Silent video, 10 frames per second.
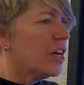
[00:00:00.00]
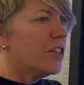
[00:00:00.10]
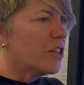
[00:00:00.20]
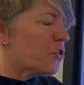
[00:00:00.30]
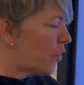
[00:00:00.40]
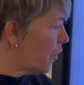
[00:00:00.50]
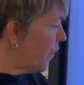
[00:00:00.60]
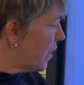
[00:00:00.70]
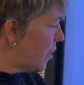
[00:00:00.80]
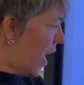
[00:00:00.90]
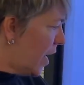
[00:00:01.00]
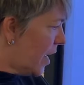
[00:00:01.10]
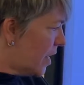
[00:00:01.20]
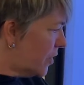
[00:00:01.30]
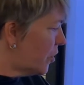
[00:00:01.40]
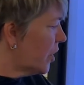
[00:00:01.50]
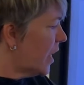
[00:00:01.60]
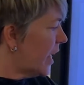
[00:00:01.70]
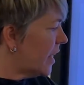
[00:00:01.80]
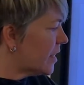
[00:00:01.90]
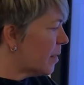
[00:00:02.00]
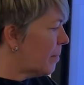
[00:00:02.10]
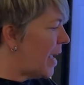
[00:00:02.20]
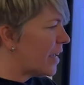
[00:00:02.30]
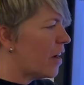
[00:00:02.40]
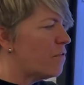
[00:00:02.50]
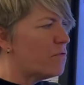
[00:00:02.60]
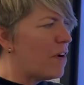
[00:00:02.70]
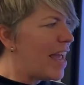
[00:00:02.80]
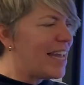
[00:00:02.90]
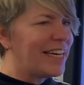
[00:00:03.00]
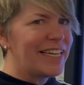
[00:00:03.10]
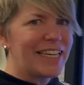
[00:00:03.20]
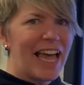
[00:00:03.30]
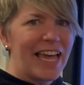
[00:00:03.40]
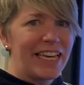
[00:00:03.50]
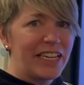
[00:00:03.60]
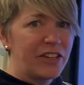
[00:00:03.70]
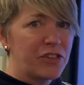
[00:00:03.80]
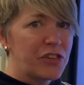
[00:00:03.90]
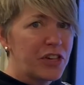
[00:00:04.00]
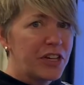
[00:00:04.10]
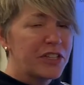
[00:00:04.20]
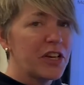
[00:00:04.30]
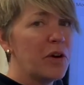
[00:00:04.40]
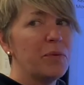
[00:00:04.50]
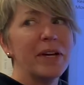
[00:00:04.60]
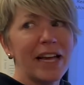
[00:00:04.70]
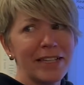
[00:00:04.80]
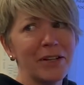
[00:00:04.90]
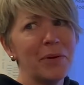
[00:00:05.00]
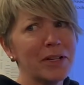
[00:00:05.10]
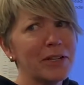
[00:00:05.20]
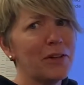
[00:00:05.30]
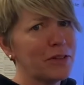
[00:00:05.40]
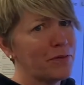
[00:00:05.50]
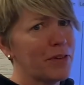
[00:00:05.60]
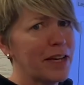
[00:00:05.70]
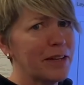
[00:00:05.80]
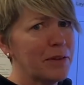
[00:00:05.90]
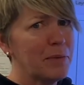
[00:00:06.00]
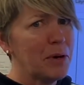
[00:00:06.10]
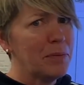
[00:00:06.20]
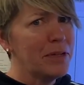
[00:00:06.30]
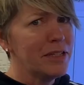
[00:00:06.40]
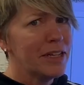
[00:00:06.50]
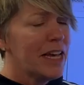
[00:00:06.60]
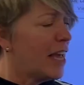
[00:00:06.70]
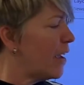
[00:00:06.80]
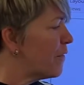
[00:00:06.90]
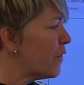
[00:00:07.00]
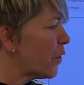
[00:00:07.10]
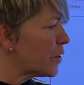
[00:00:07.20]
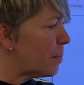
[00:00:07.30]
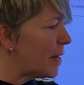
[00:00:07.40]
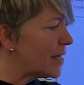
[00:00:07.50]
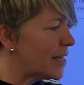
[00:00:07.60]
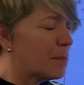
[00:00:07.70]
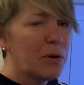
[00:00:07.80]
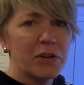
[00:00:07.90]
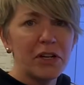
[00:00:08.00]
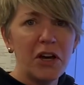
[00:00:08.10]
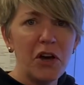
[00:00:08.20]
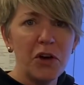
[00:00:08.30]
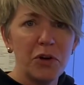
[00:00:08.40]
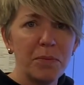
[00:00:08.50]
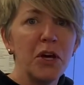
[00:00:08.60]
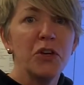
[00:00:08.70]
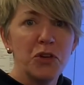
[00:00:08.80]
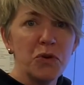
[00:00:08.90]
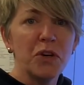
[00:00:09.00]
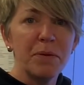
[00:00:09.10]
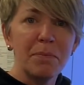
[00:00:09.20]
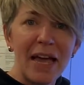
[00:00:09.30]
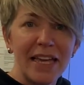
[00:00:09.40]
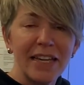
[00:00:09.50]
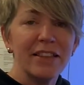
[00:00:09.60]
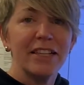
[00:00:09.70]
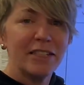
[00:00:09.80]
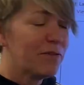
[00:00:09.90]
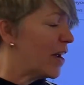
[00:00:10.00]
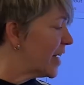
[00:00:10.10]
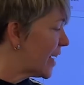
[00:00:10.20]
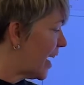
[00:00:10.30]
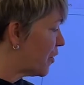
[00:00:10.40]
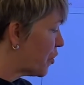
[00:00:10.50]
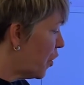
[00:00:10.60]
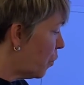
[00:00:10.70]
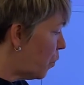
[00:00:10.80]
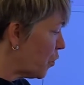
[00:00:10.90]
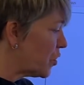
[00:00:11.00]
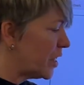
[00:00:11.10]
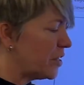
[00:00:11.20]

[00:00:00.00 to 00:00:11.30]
The geography challenge is to make a rain gauge. So we're getting quite a lot of rain at the moment. If you've got a plastic bottle at home, you can make this rain gauge. Watch the